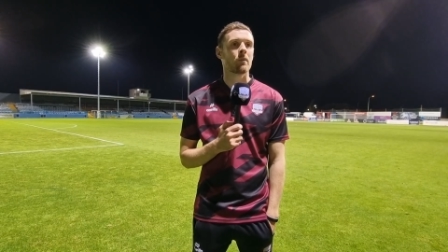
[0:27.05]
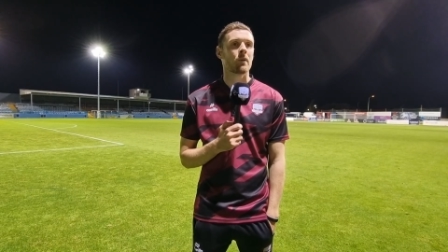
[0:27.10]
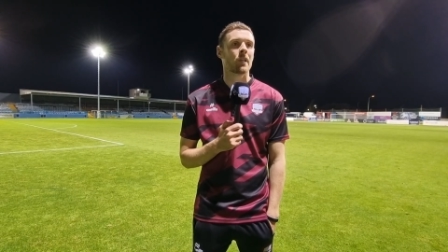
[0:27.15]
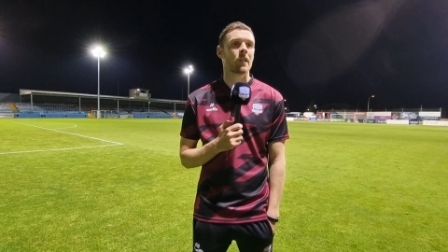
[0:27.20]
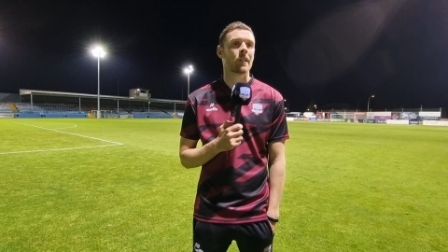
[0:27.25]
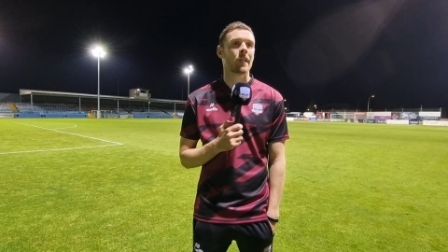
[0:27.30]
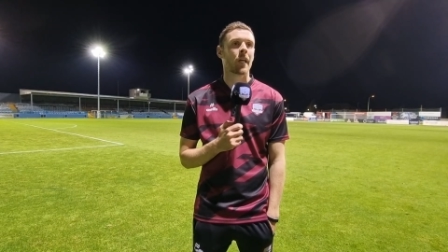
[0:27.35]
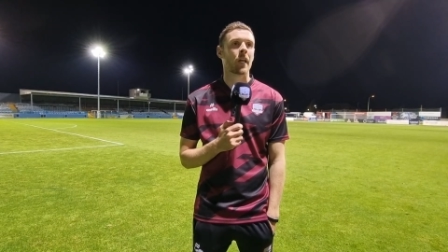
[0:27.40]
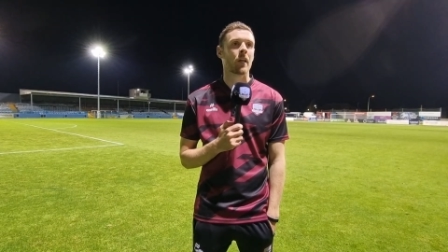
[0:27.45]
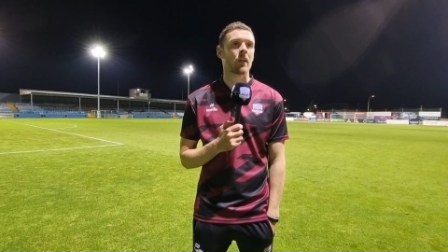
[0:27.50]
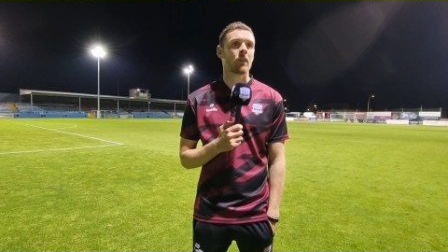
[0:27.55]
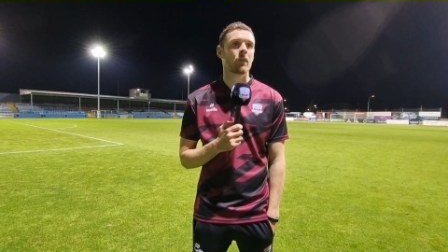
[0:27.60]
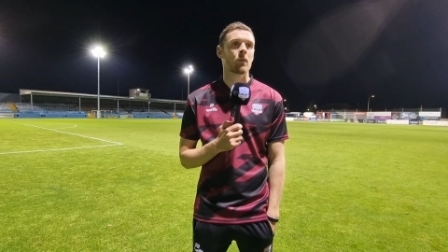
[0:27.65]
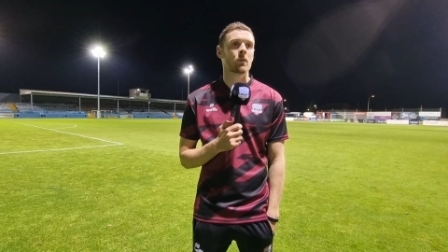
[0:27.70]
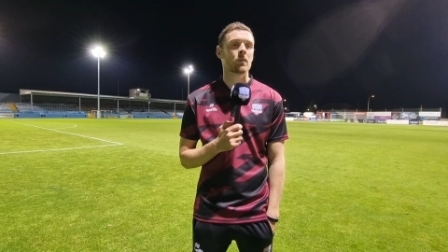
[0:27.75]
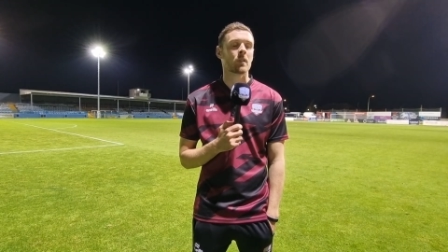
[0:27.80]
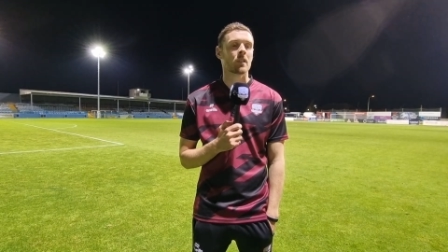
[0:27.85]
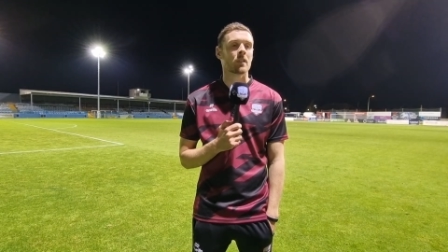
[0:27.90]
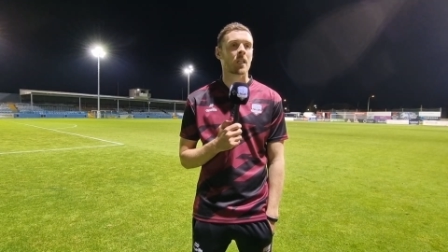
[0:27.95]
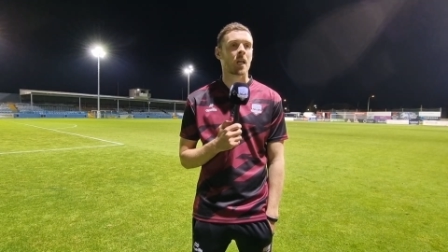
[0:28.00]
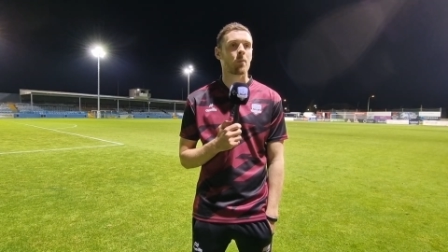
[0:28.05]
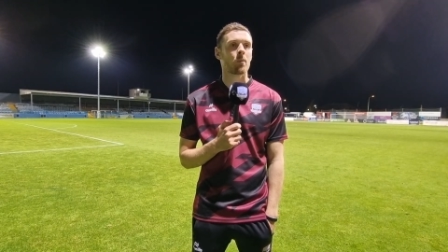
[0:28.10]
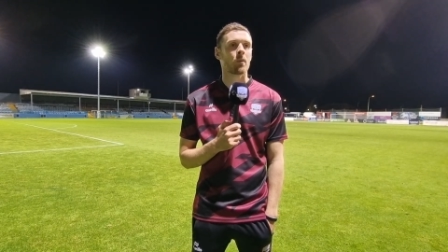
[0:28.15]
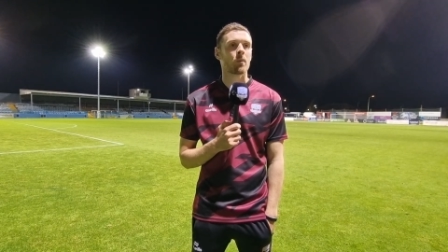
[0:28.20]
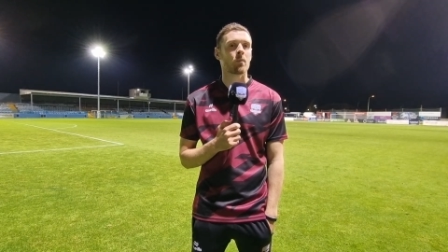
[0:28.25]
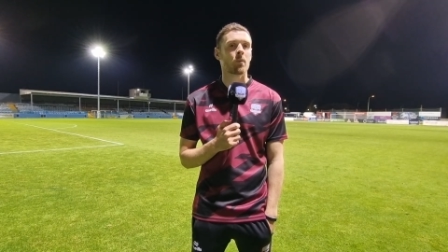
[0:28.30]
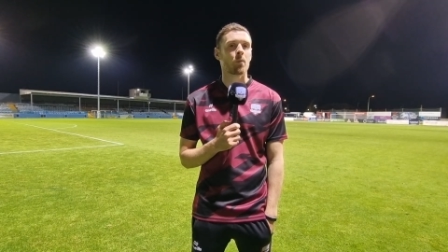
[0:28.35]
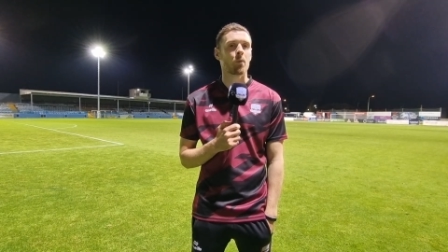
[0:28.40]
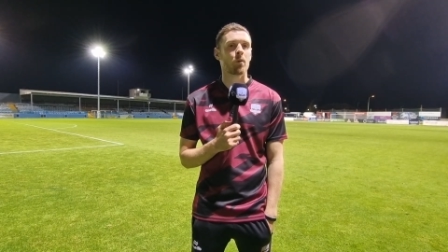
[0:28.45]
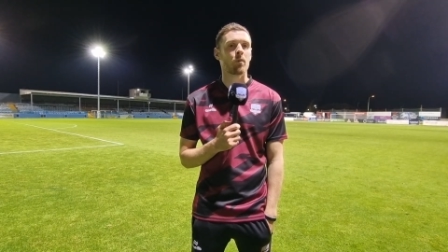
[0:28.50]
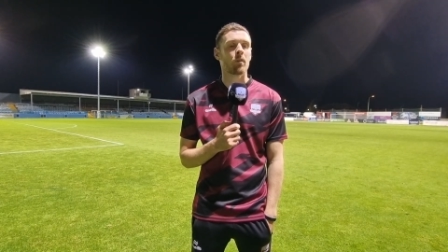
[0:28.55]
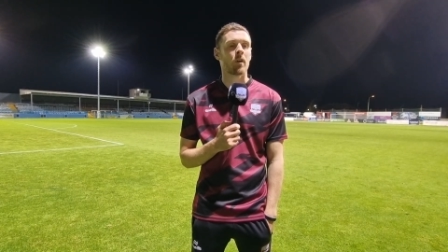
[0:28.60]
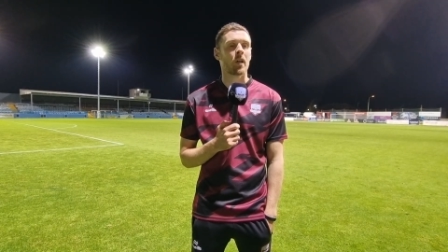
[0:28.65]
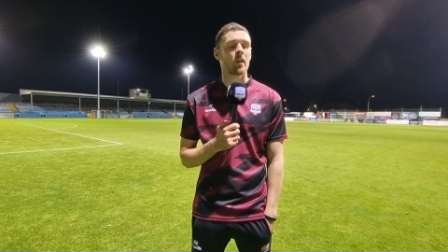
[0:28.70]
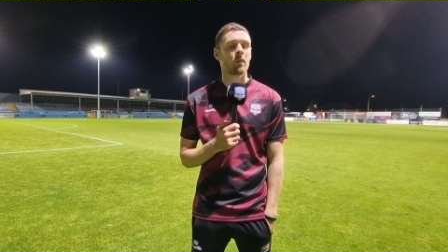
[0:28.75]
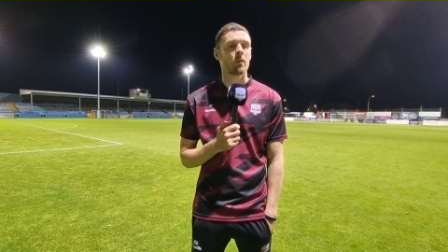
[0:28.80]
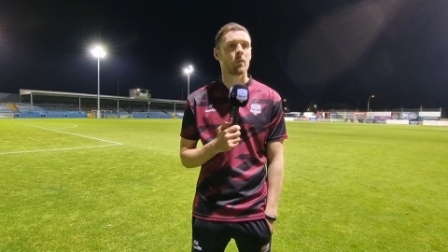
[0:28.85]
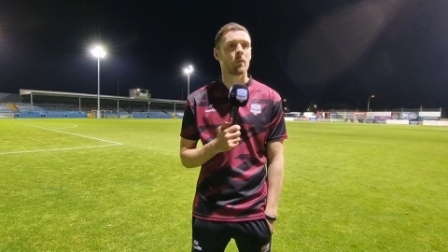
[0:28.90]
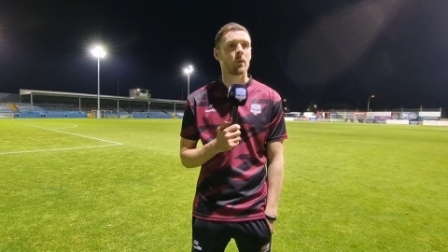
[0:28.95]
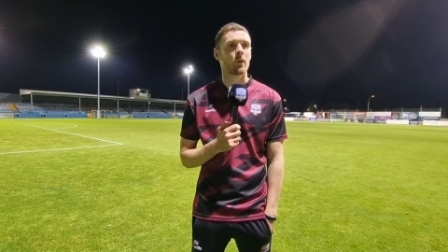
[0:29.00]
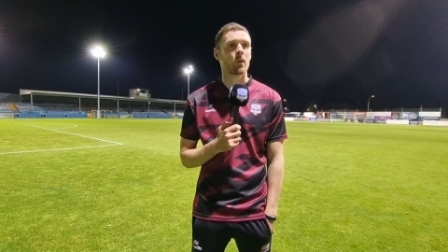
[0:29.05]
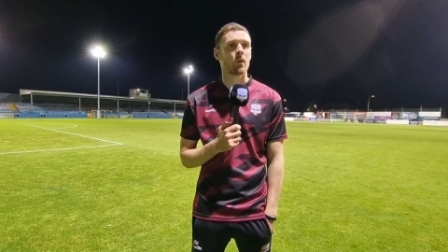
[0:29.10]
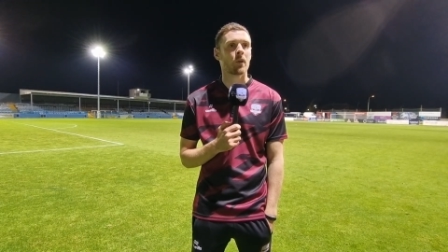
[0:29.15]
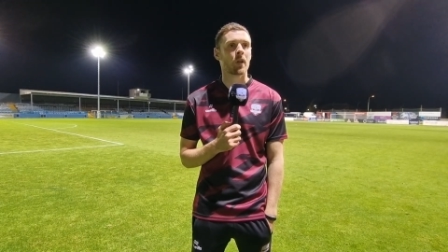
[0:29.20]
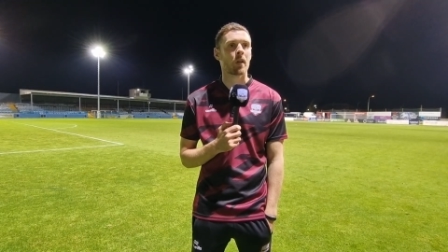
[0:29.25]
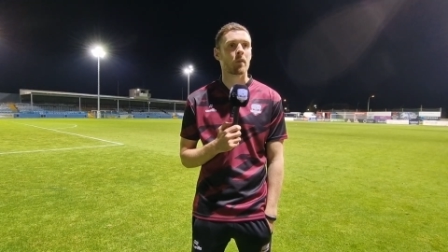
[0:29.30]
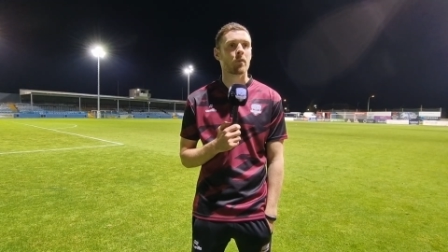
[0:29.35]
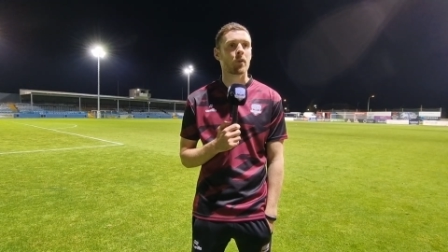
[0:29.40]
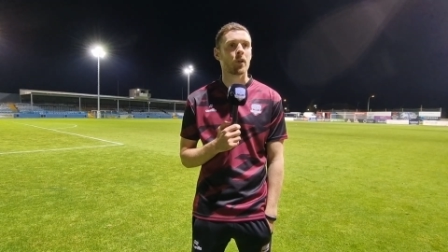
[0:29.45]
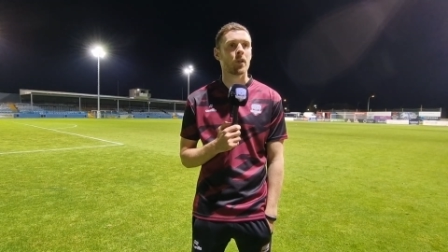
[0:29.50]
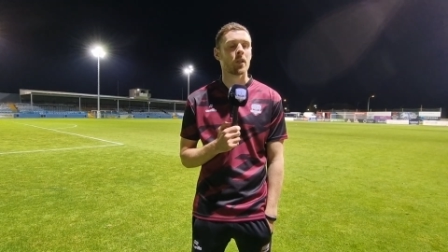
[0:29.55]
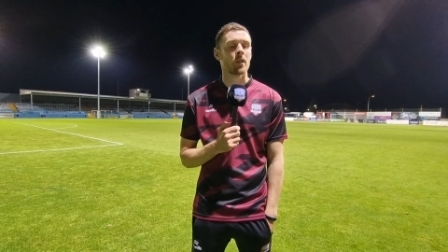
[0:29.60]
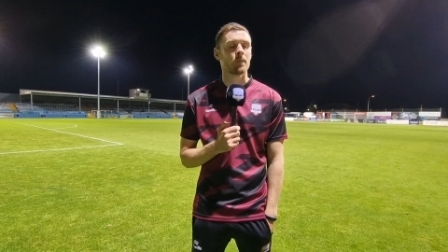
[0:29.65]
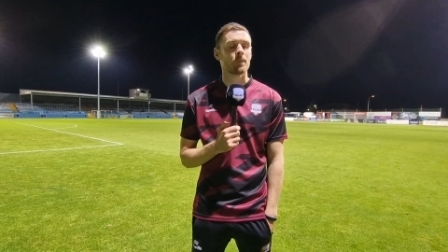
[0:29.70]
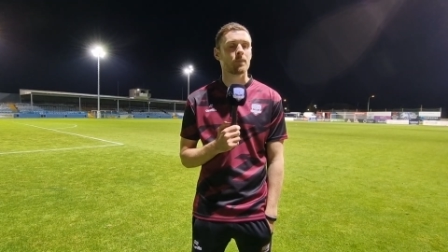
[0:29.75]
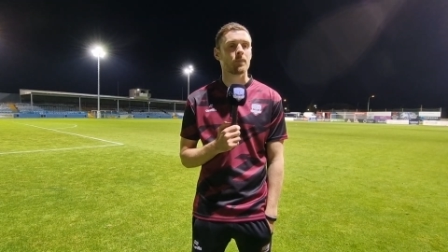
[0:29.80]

We didn't get it. Those things happen. We move on. We go again Friday